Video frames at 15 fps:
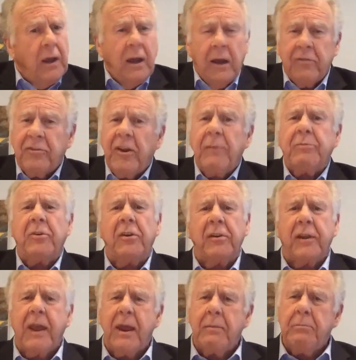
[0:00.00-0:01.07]
Assumptions
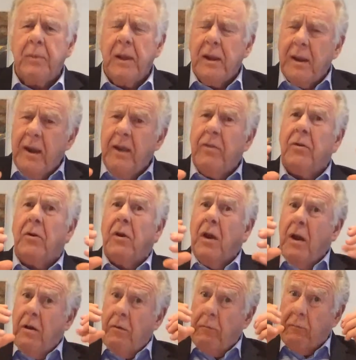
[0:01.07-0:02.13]
can be
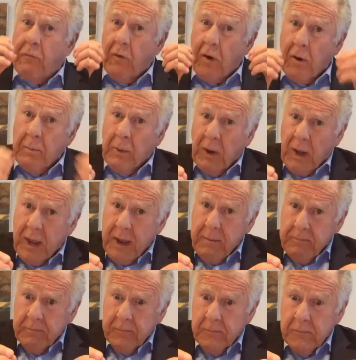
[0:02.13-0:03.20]
either
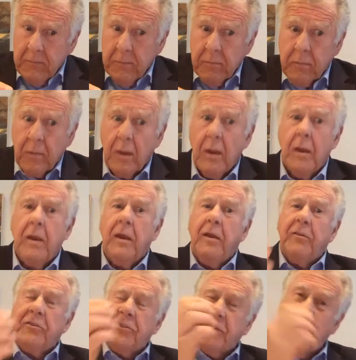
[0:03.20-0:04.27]
verbally
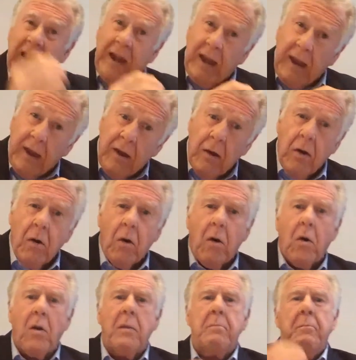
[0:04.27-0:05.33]
stated
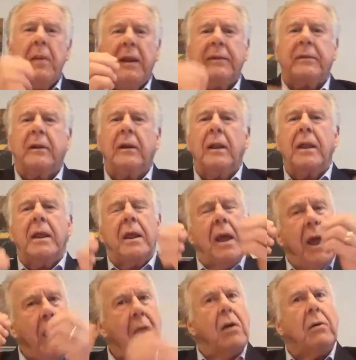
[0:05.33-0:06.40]
or mentally
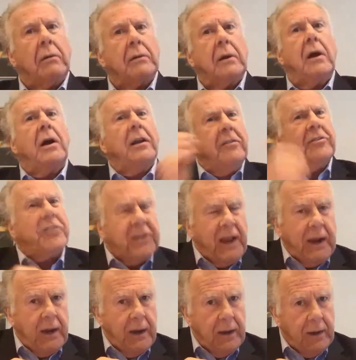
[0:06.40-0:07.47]
held,
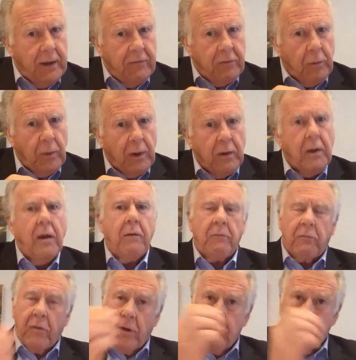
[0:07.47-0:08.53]
unstated, if you will.
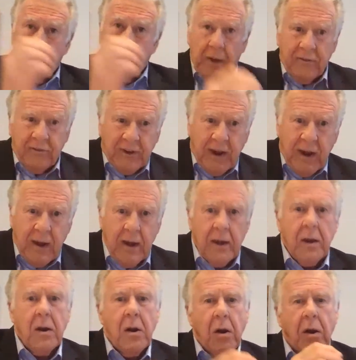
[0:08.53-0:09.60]
Verbally
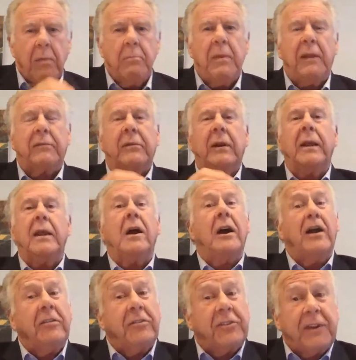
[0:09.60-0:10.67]
stated or mentally
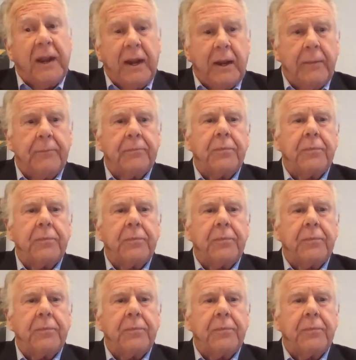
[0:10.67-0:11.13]
unstated.